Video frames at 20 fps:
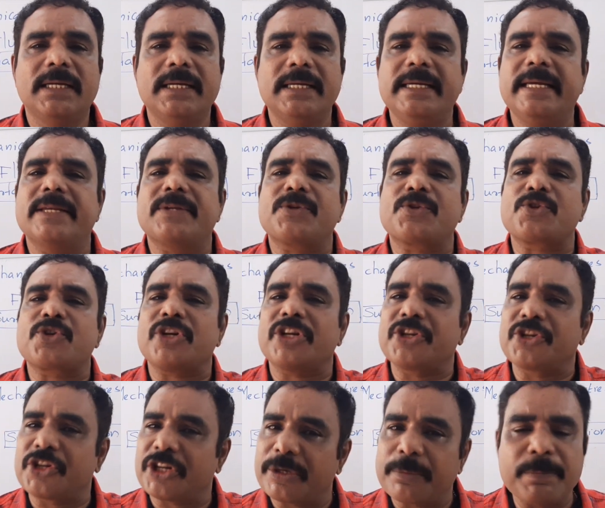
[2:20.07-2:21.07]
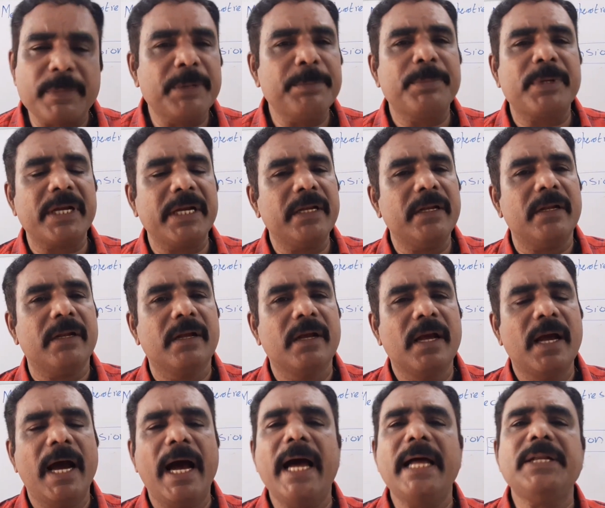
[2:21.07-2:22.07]
a structured membrane
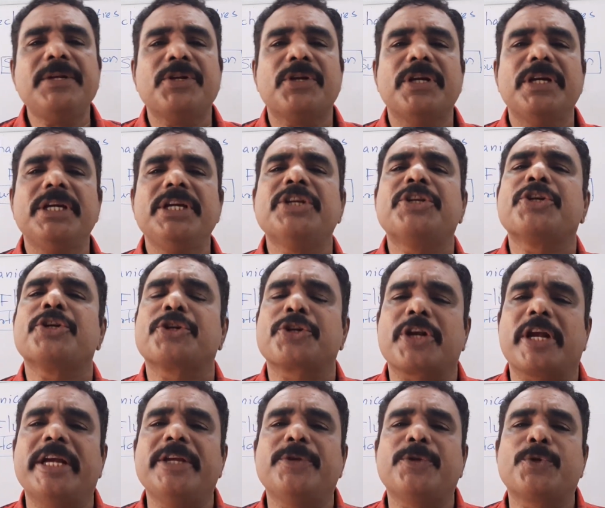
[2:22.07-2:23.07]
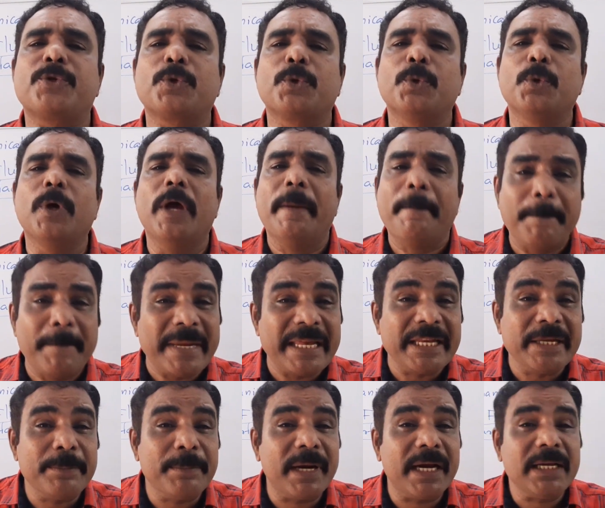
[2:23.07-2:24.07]
and it tries to
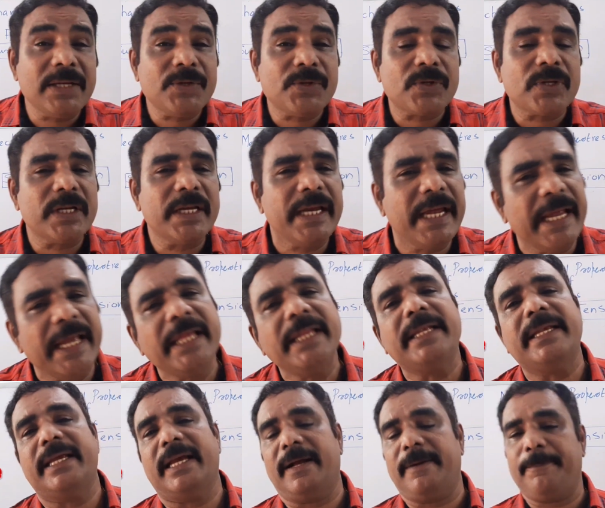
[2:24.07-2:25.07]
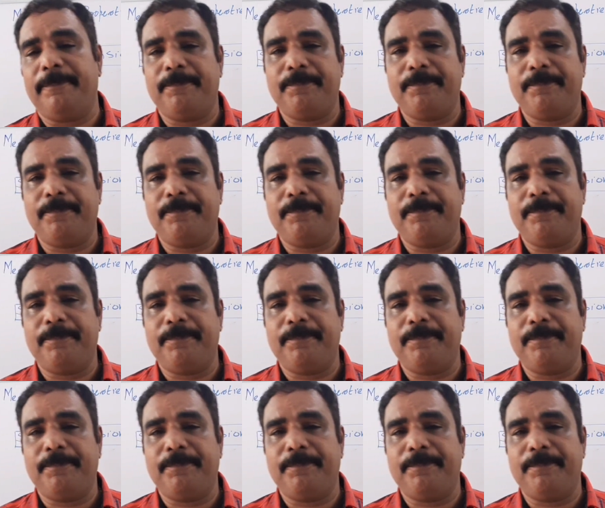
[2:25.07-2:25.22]
minimize area.